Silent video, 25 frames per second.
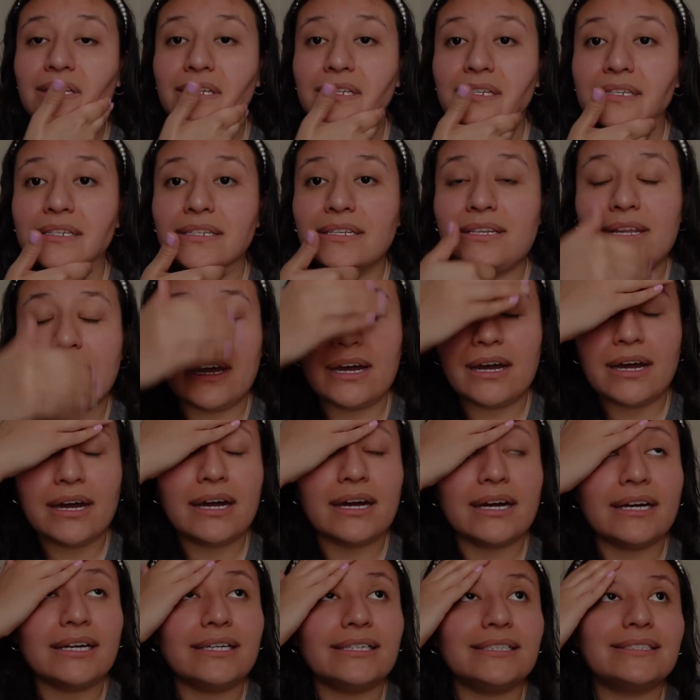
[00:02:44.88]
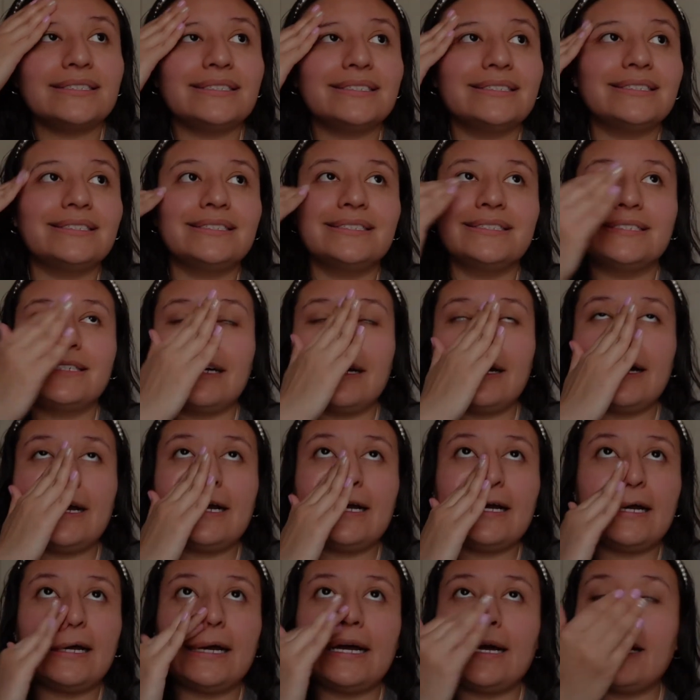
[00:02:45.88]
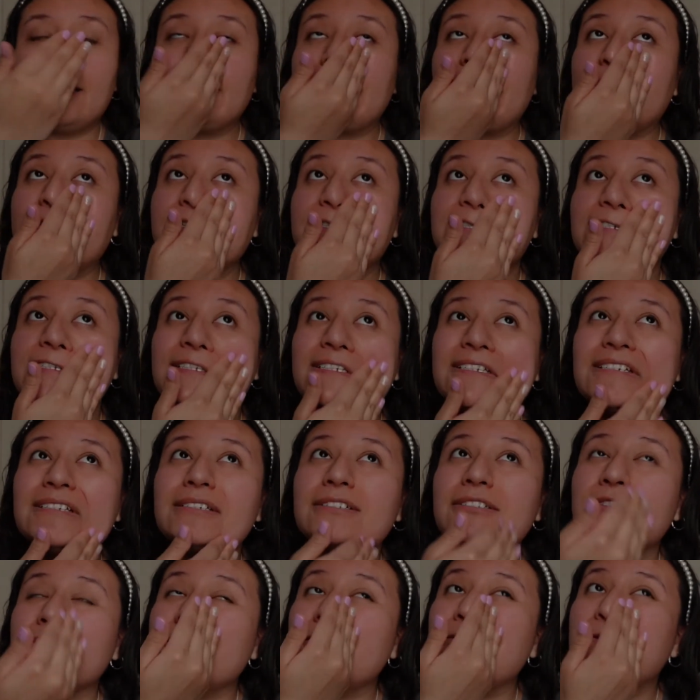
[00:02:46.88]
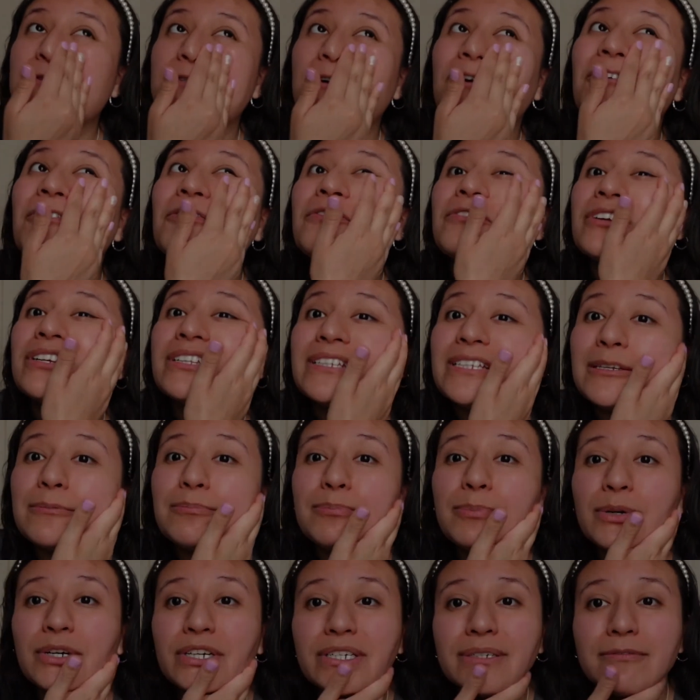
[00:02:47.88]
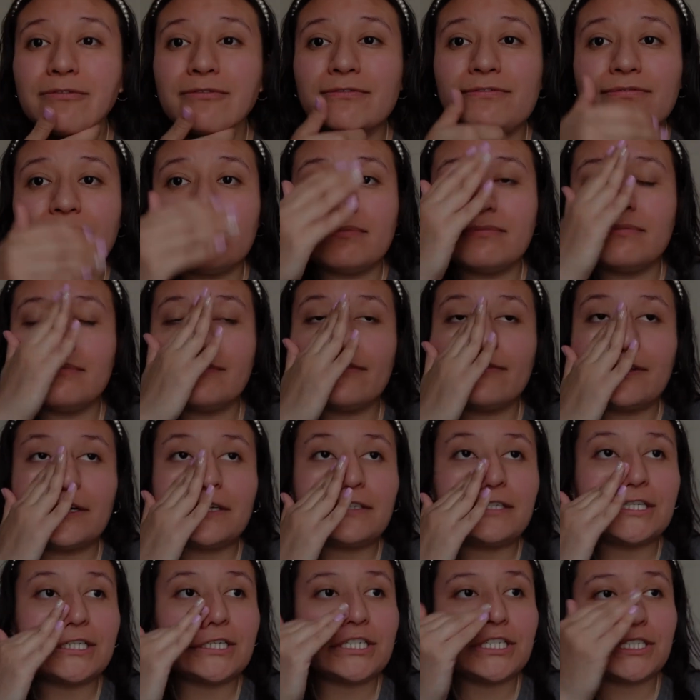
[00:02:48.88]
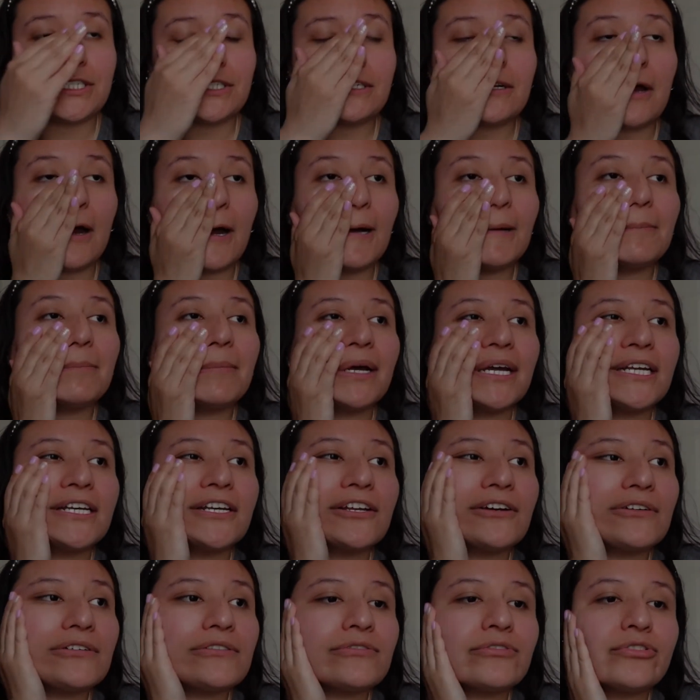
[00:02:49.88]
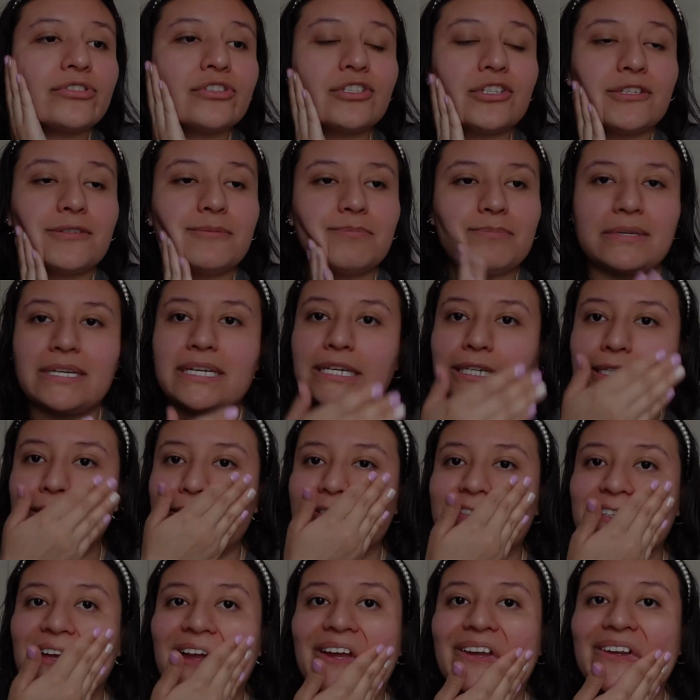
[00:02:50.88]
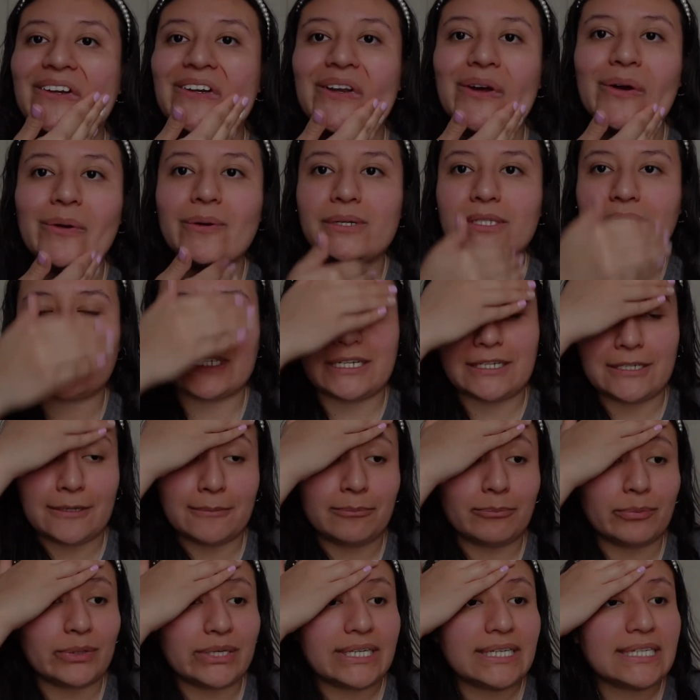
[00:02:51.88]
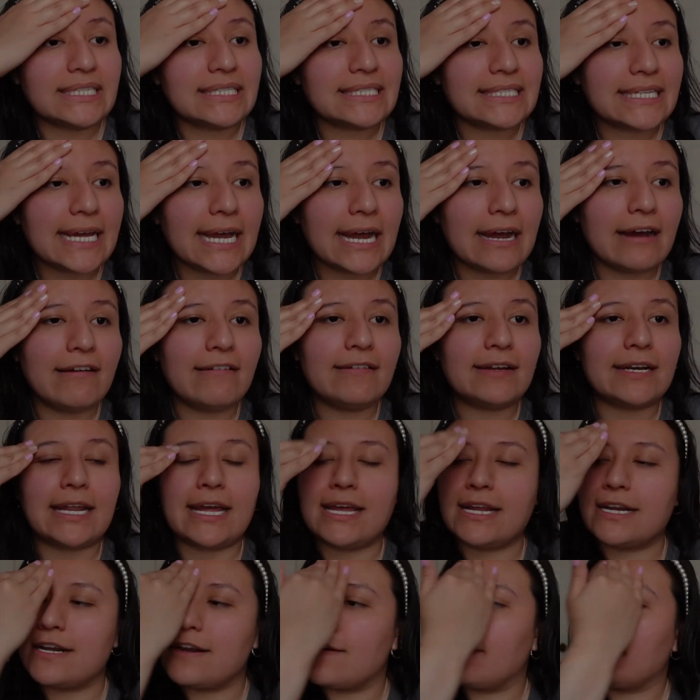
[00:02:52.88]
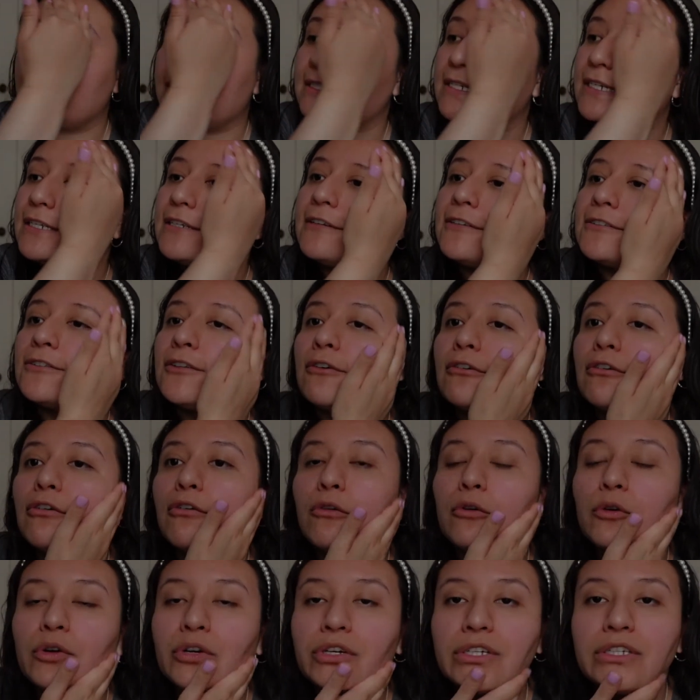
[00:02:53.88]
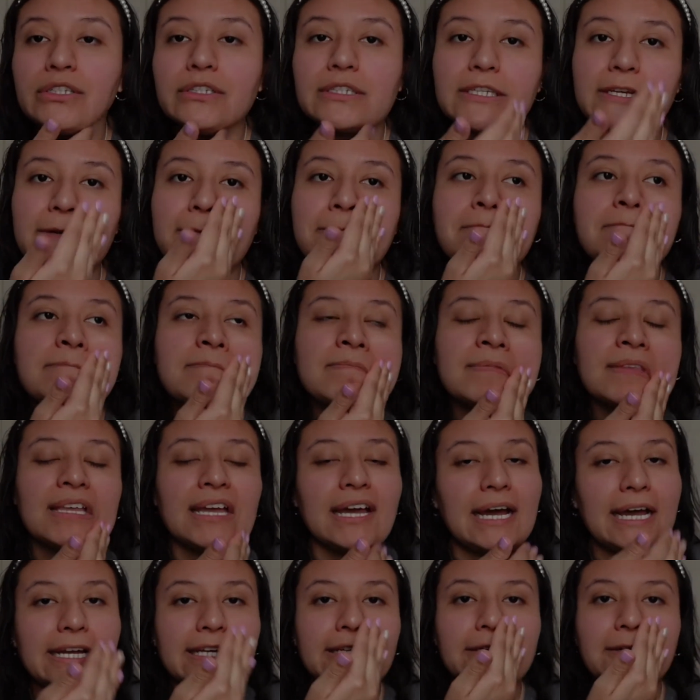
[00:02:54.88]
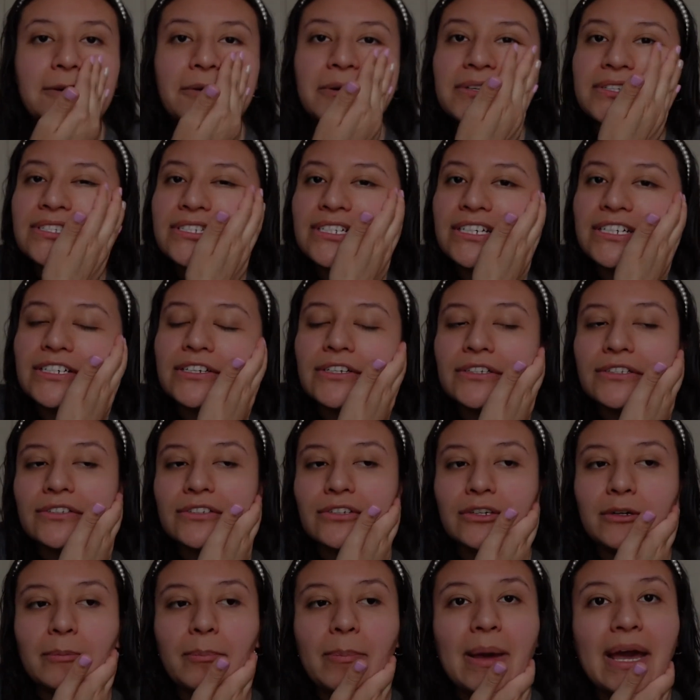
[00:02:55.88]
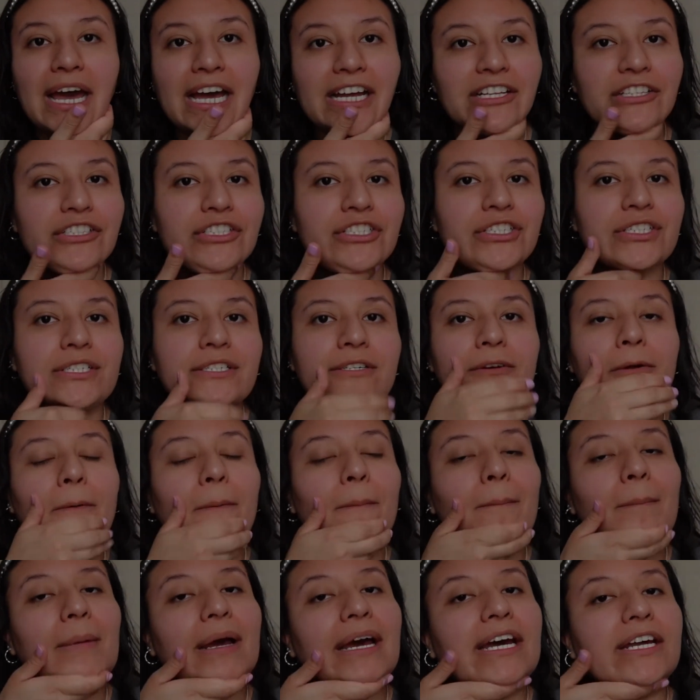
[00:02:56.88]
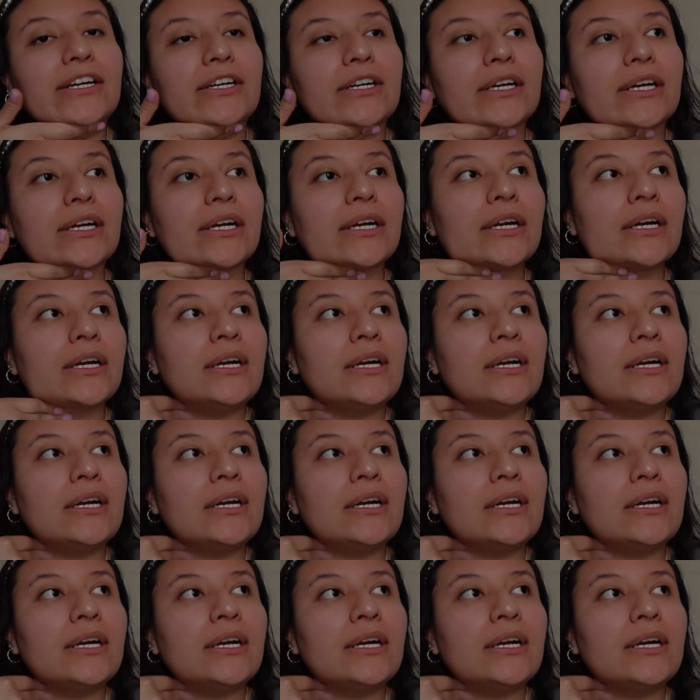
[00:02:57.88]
not, I actually don't really put foundation on my nose just because I know it's gonna break down. I know it's gonna look oily. I know it's gonna look patchy no matter